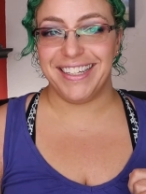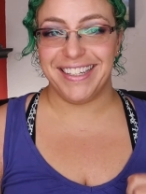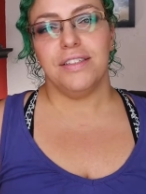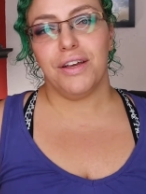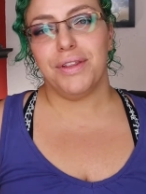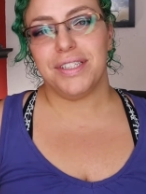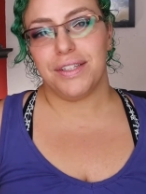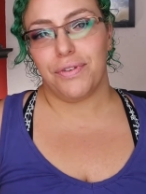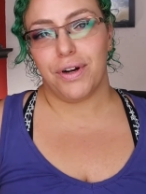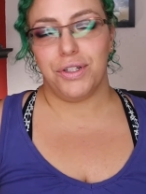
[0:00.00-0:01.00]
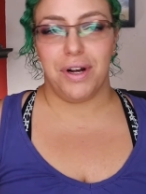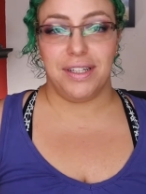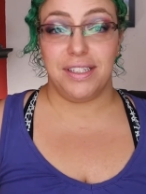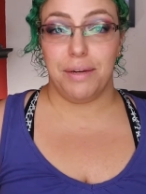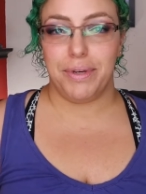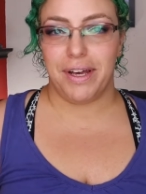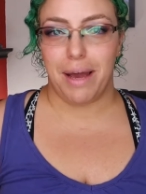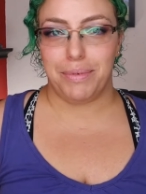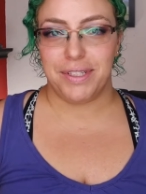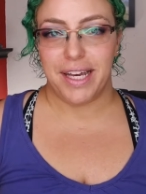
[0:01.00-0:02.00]
So this is for a transtibial
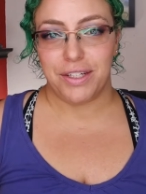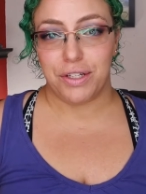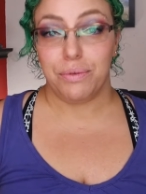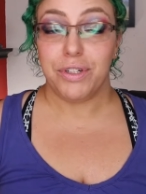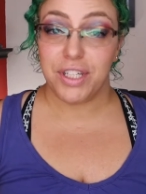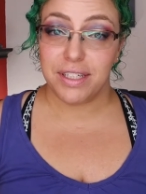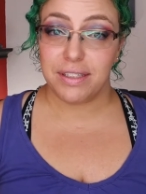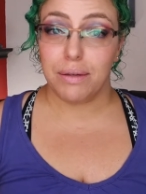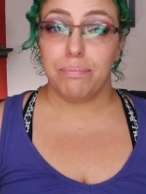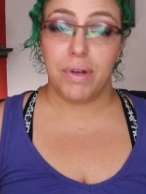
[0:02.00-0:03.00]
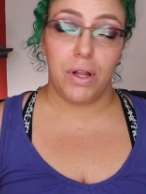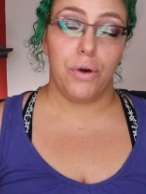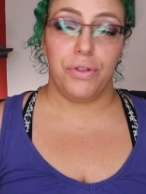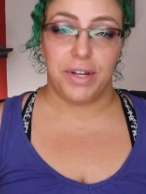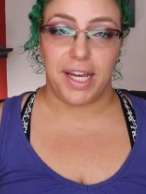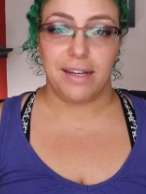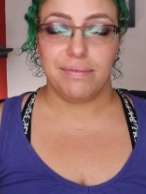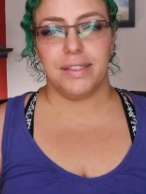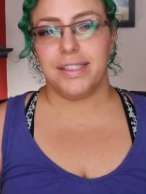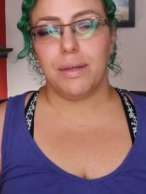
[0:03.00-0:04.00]
amputation, which is below the
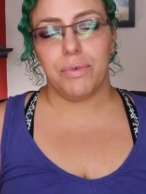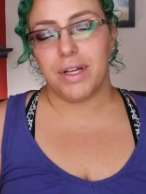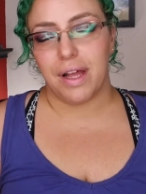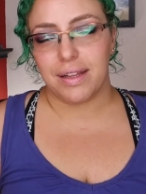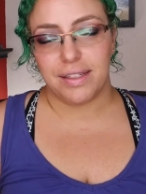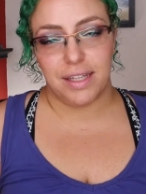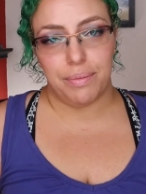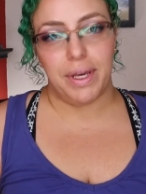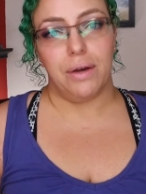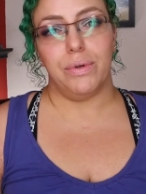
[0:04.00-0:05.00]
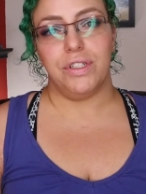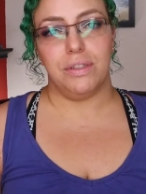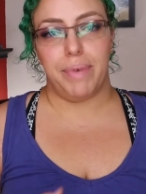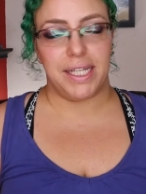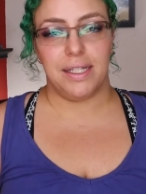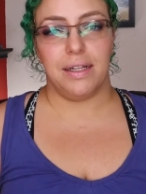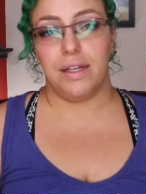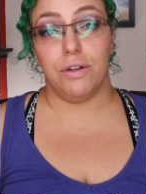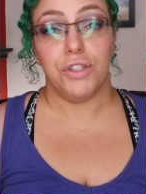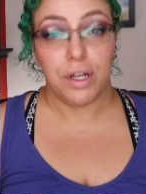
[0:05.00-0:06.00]
knee, somewhere along the tibia, which is
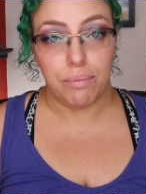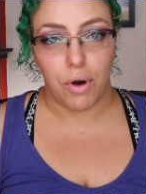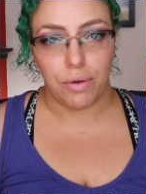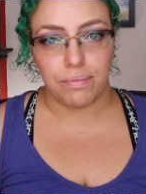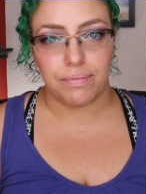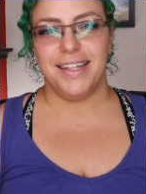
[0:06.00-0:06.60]
basically your shin bone.